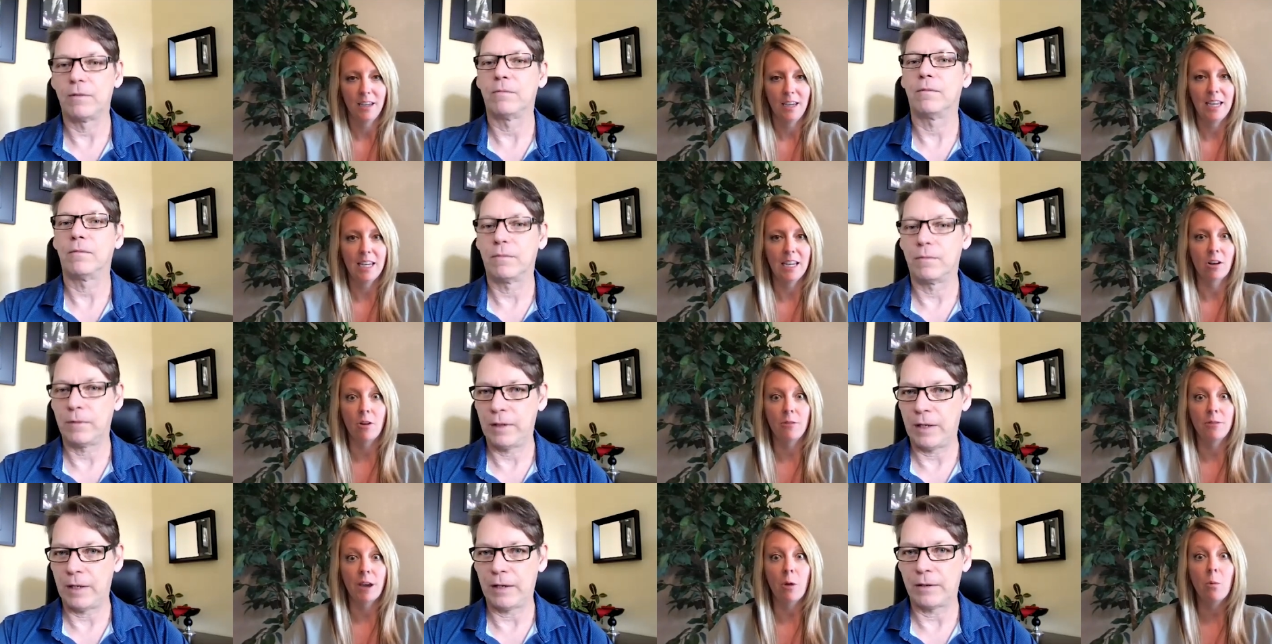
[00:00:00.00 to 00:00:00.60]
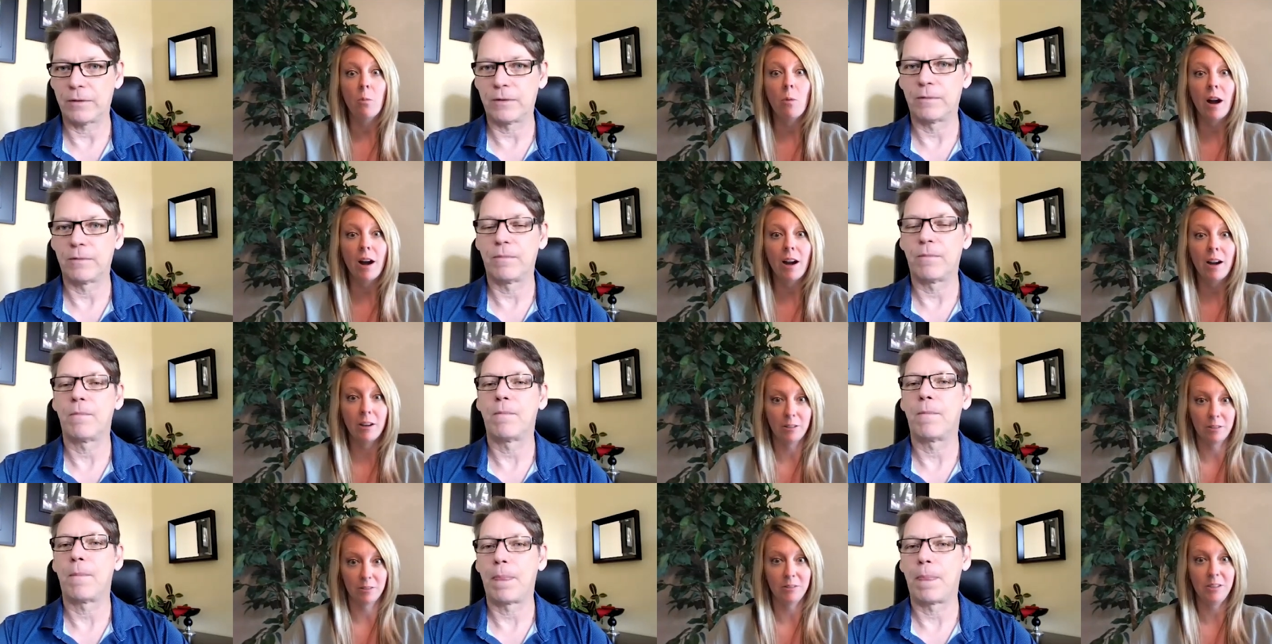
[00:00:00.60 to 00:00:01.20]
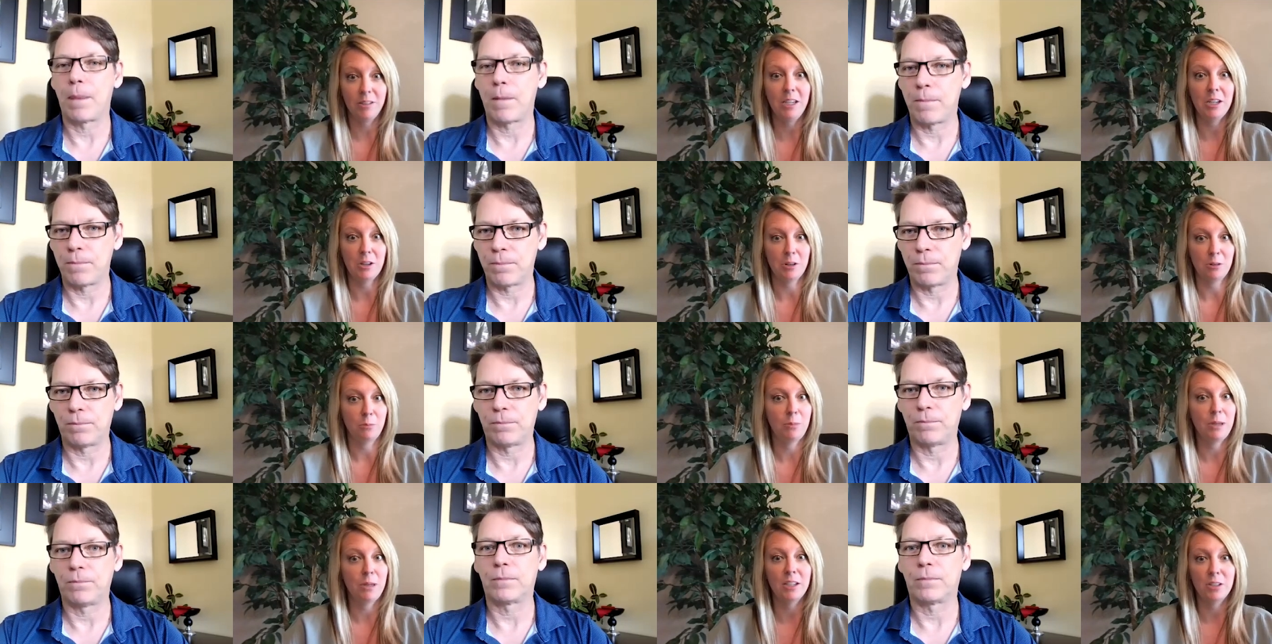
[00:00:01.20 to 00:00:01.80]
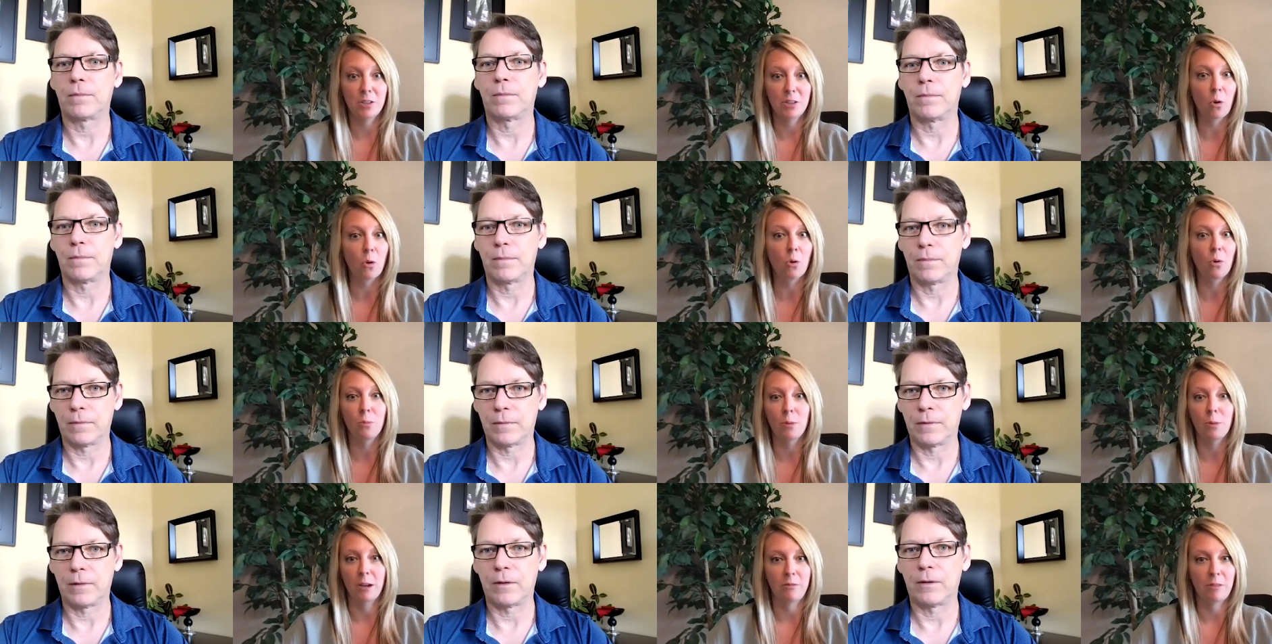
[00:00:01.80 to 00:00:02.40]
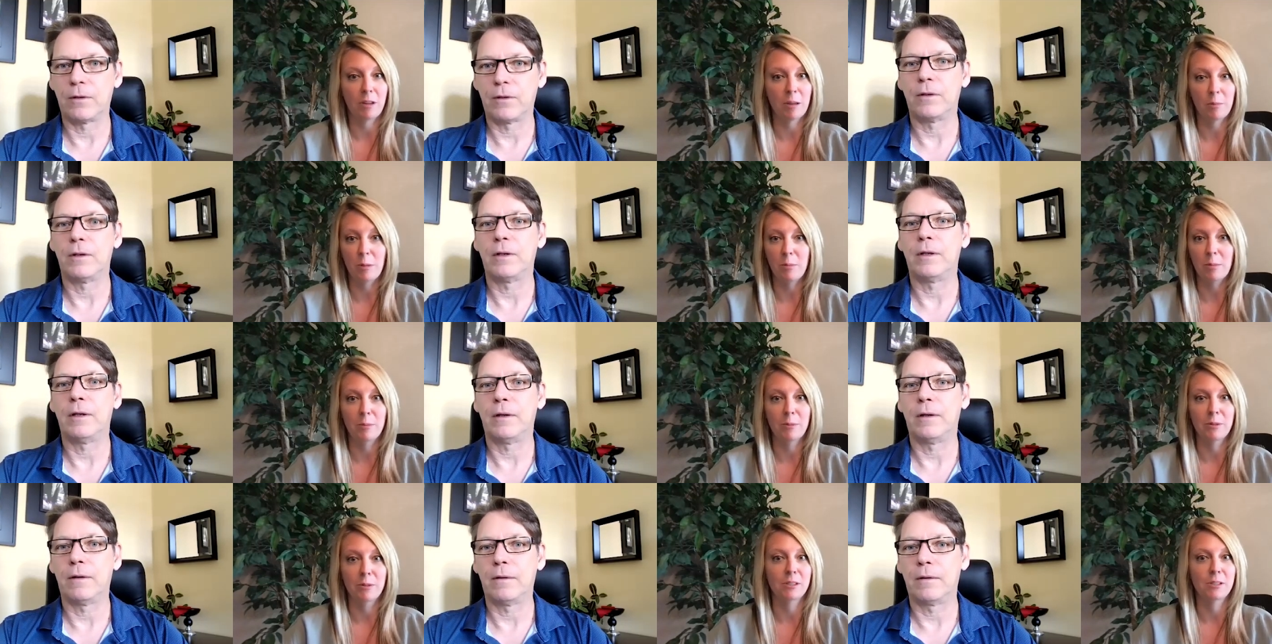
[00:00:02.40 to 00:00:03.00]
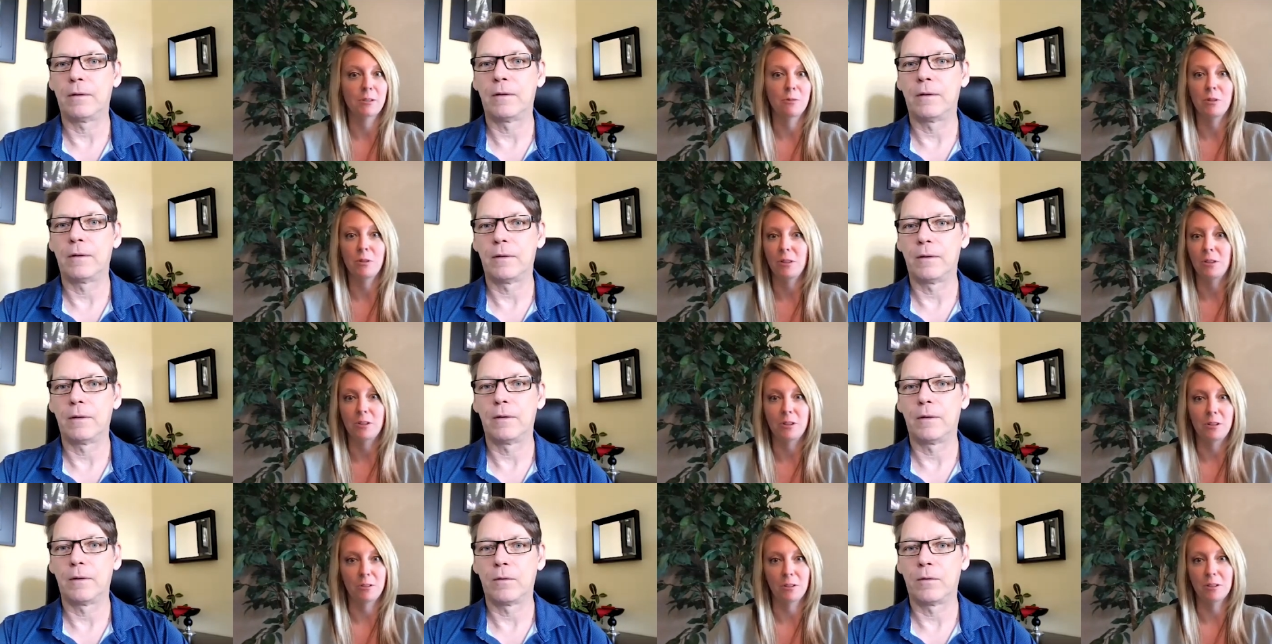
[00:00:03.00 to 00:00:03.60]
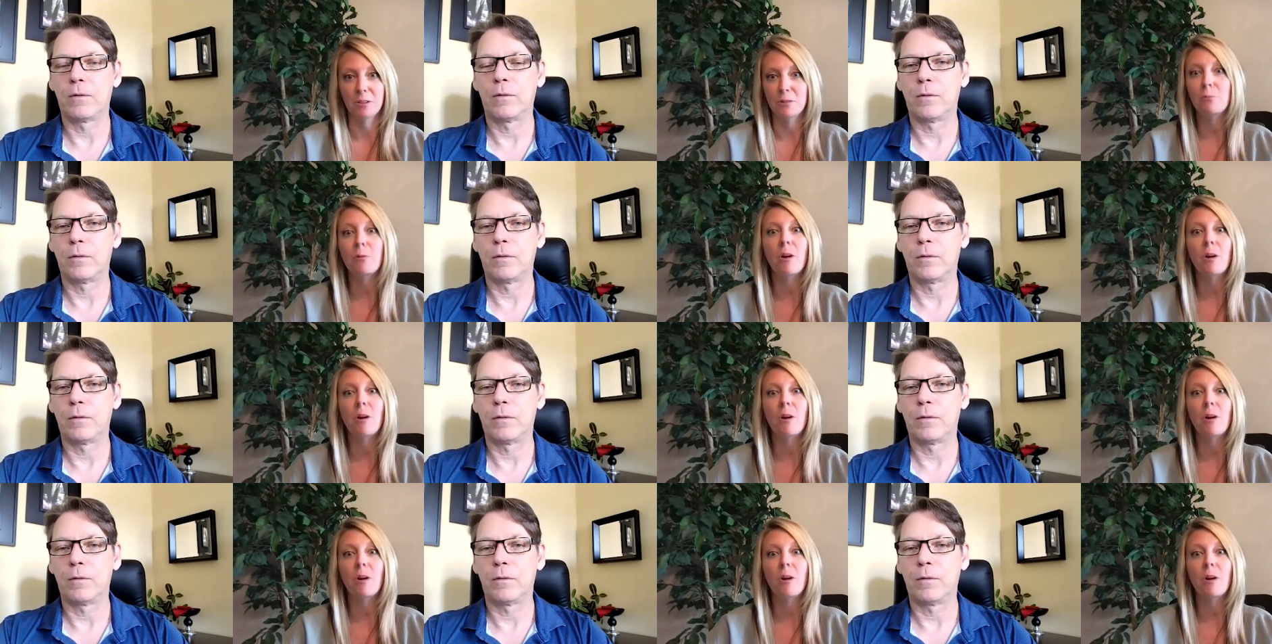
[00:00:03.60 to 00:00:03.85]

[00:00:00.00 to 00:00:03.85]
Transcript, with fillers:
Speaker 1: and all that while you know being told by family members that what they're doing is